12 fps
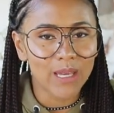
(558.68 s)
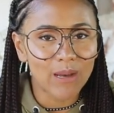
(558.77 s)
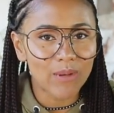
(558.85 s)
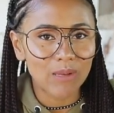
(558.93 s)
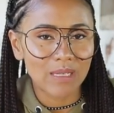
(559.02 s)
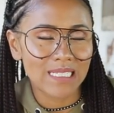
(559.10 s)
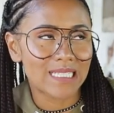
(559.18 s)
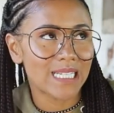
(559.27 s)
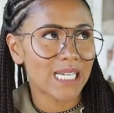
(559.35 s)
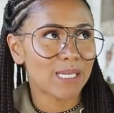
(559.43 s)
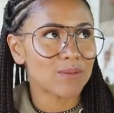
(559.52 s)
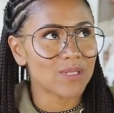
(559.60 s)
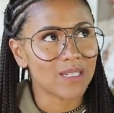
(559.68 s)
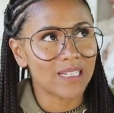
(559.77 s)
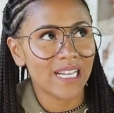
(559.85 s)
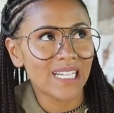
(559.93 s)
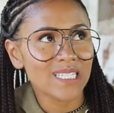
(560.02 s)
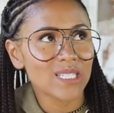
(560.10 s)
me up on my DMs
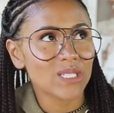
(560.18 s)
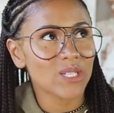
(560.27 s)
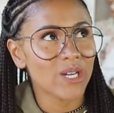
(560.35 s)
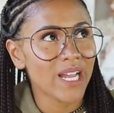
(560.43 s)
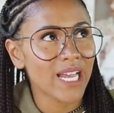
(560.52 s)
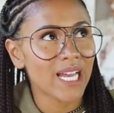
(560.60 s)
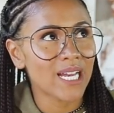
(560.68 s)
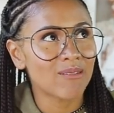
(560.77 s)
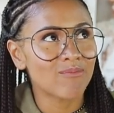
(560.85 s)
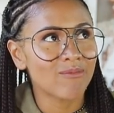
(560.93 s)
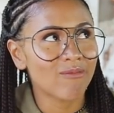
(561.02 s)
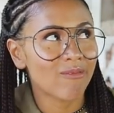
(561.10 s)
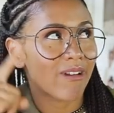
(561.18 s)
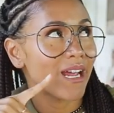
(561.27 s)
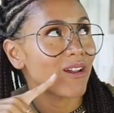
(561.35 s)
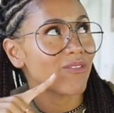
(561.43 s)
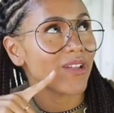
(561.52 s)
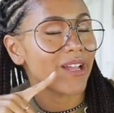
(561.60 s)
on Instagram
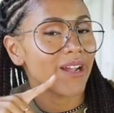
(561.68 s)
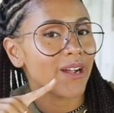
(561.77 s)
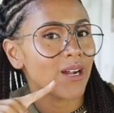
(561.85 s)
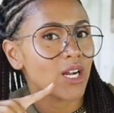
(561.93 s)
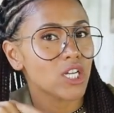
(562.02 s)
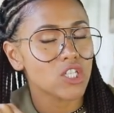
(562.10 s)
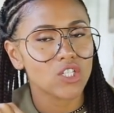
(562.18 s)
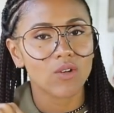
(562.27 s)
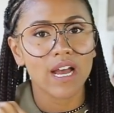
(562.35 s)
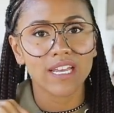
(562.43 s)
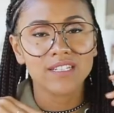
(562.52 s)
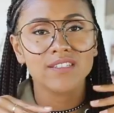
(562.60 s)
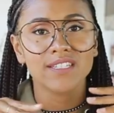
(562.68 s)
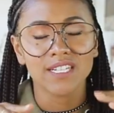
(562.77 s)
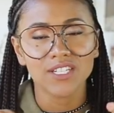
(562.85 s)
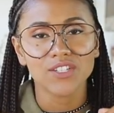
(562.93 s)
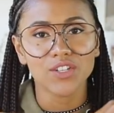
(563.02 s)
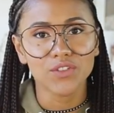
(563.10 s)
right over here so I can
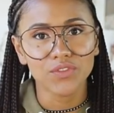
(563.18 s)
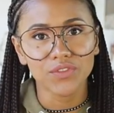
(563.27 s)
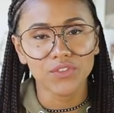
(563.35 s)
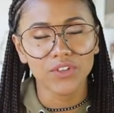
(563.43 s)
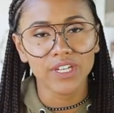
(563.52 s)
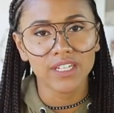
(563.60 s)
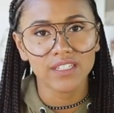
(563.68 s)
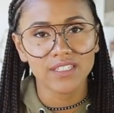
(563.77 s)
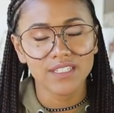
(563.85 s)
send it to you for free.